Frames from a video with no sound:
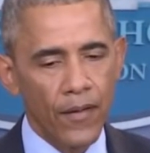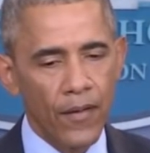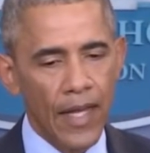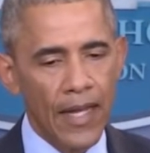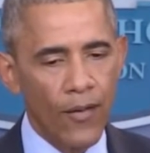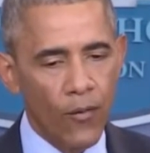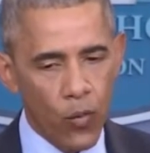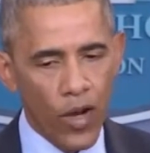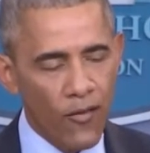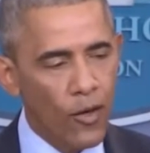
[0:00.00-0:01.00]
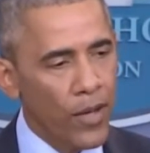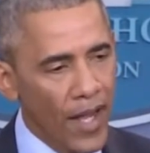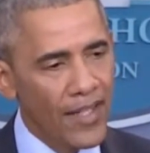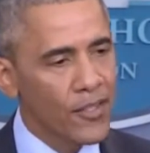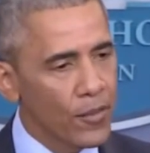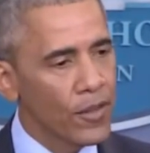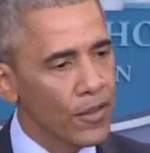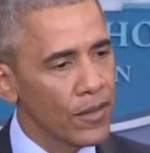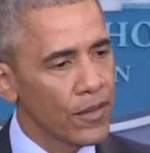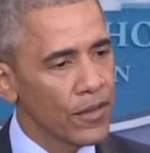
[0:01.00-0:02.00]
that wherever possible,
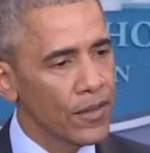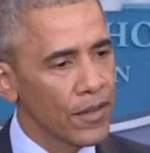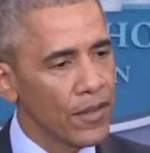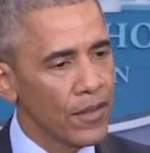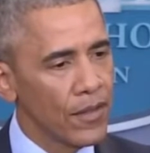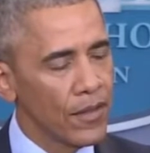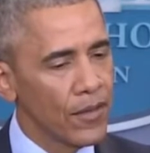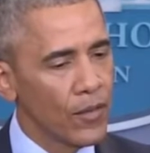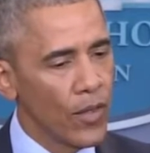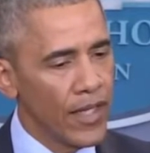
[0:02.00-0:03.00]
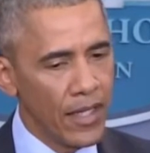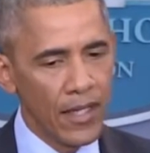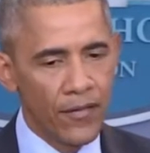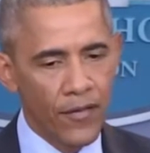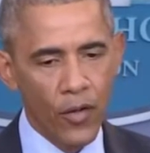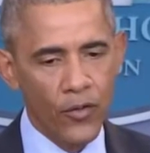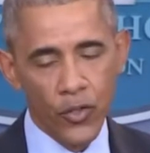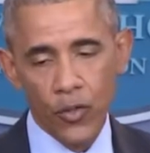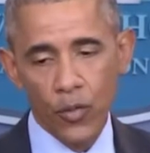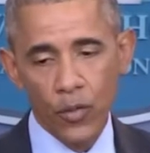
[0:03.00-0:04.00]
we need folks
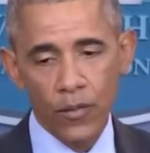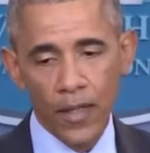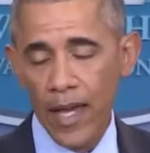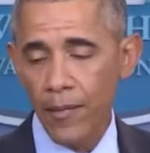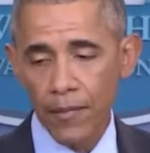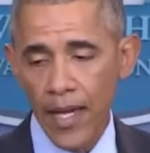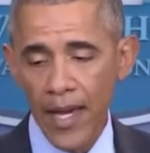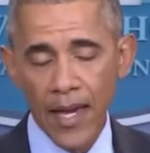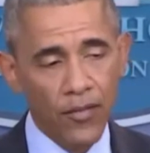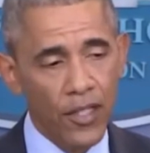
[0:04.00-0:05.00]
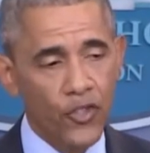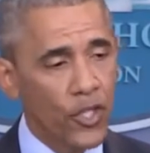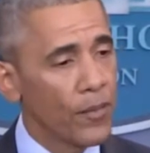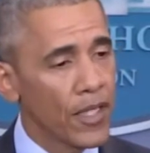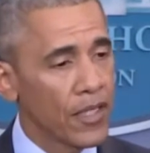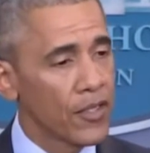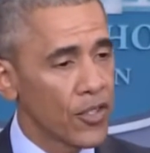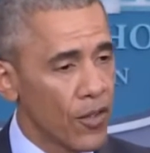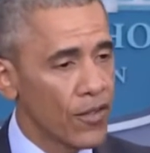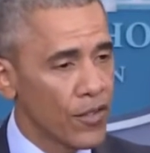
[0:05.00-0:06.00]
who may have legitimate
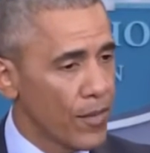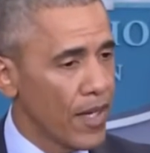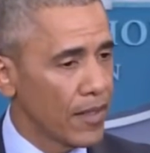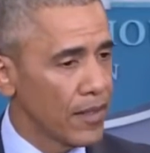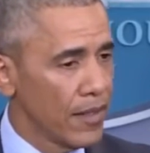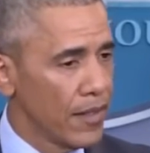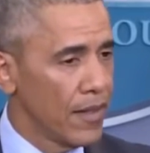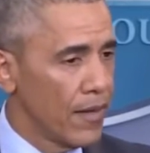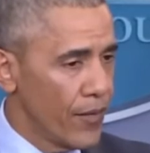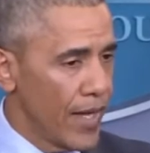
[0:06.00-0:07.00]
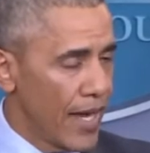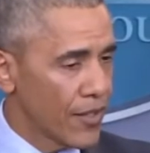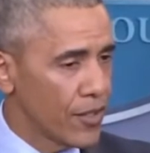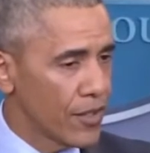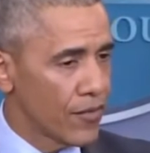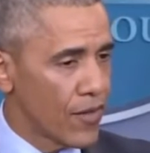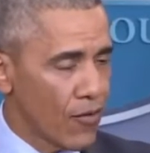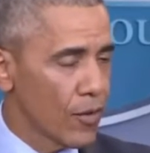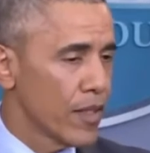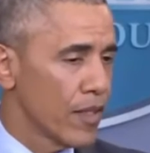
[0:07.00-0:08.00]
concerns about the actions of
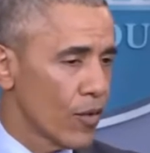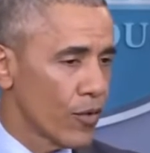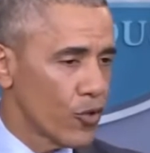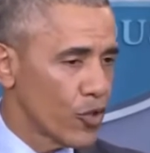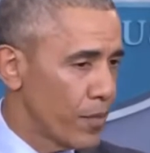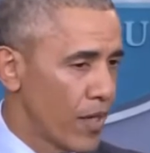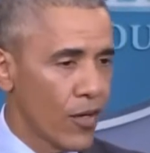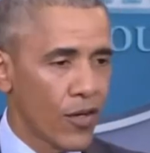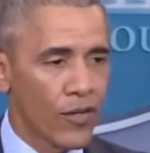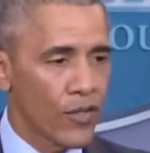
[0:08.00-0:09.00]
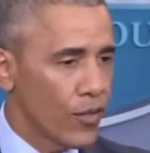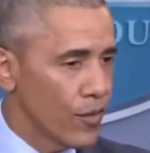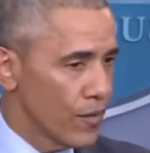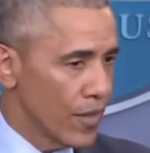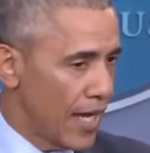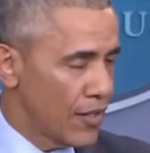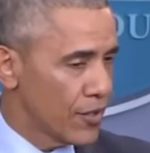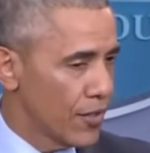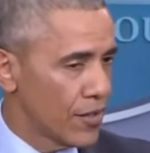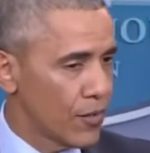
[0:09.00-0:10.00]
government or their superiors or the
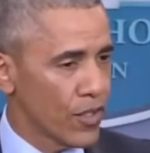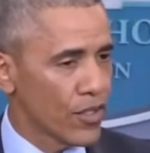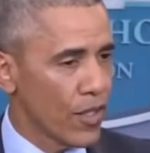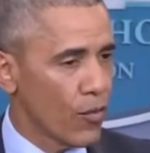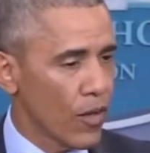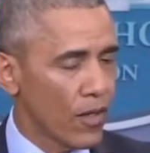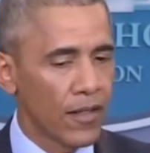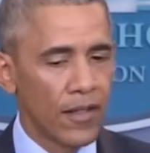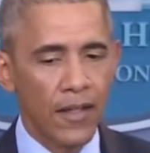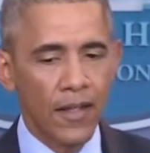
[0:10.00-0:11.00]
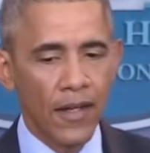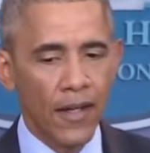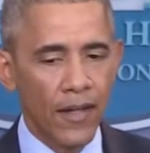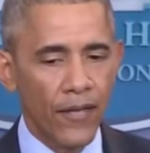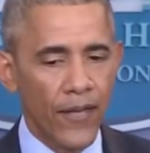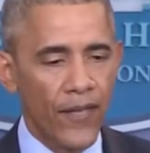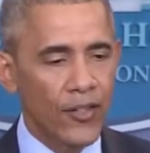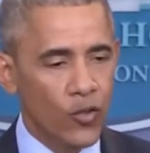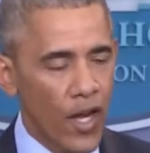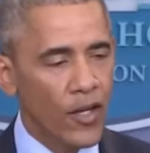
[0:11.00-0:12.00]
agencies in which they work, that they
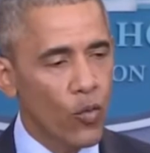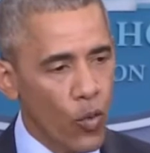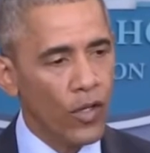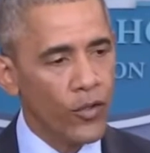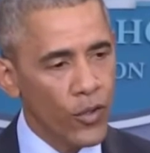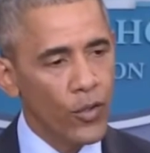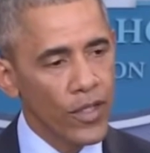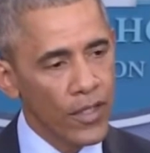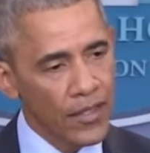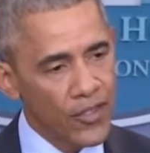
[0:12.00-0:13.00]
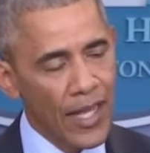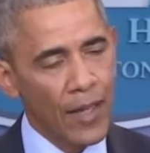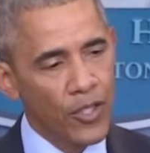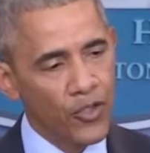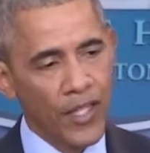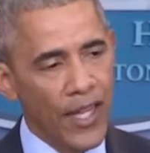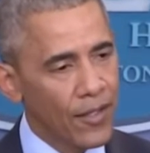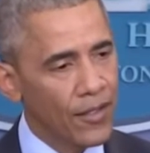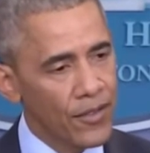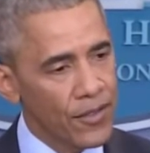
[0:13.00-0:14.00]
try to work through the established
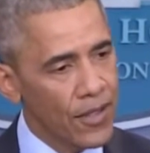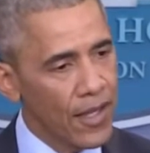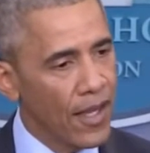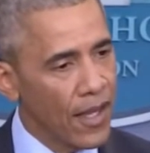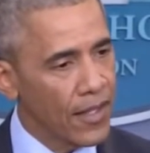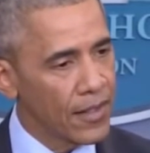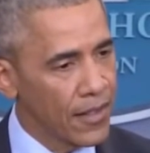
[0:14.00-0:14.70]
channels and